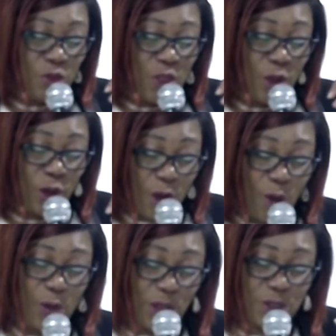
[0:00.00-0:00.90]
the
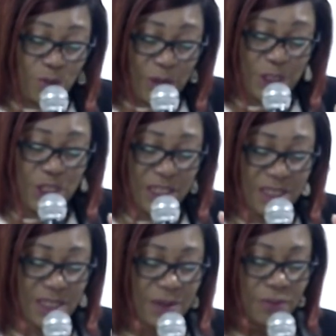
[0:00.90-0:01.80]
glorious
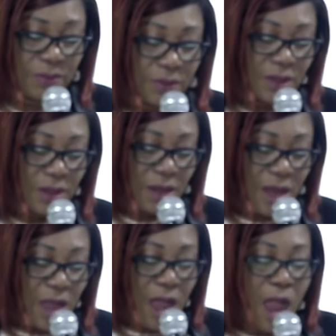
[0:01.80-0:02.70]
riches
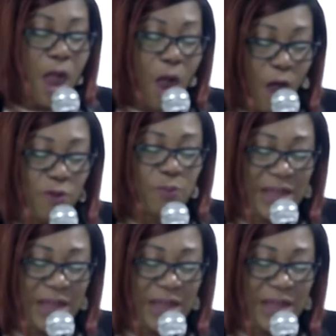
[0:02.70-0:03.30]
of